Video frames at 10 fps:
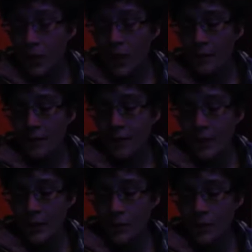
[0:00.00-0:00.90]
I
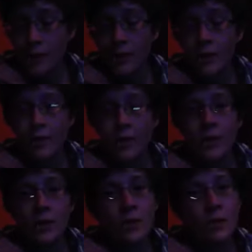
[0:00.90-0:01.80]
feel a little
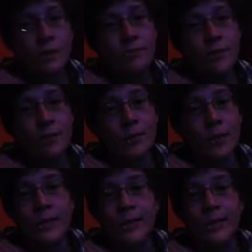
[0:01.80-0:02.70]
fuzzier in
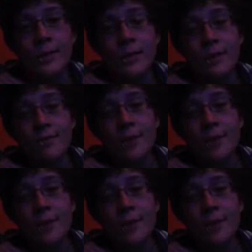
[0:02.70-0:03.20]
places,